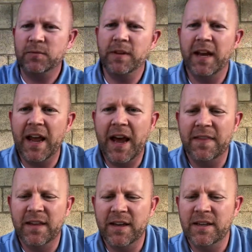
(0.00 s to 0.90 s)
that I had
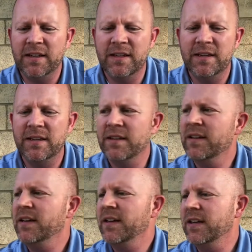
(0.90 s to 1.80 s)
that
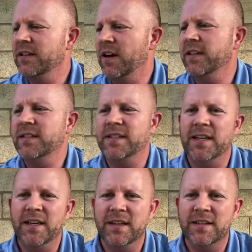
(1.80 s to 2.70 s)
had gone to
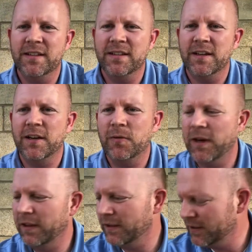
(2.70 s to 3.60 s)
seed. Got quite a
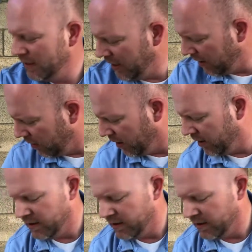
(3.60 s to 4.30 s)
little seed head on it.